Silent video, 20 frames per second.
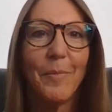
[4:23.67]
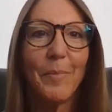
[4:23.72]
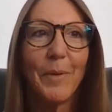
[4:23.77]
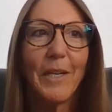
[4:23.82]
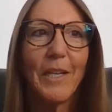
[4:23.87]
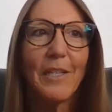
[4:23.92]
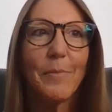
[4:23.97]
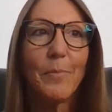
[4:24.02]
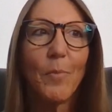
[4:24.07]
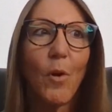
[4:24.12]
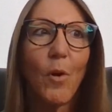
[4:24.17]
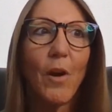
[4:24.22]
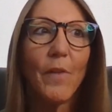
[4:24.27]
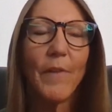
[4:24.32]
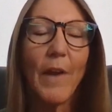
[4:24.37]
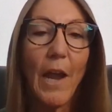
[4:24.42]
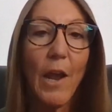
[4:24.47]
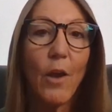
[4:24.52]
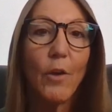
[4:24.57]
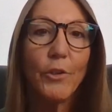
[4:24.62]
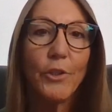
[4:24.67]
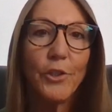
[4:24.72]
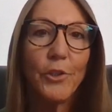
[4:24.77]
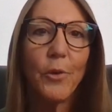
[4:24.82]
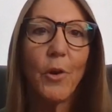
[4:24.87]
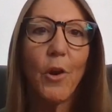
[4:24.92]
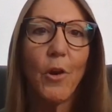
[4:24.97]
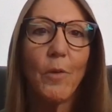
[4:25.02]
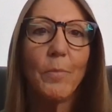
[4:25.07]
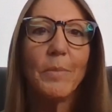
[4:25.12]
But it's more of, I
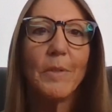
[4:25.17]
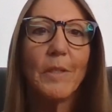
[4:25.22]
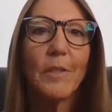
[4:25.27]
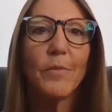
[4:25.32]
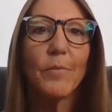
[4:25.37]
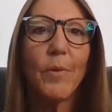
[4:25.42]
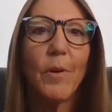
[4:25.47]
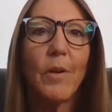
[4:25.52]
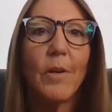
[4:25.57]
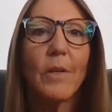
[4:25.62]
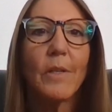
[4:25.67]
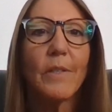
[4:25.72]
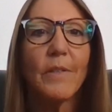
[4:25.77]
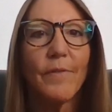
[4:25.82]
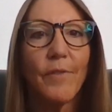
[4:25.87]
sure hope this works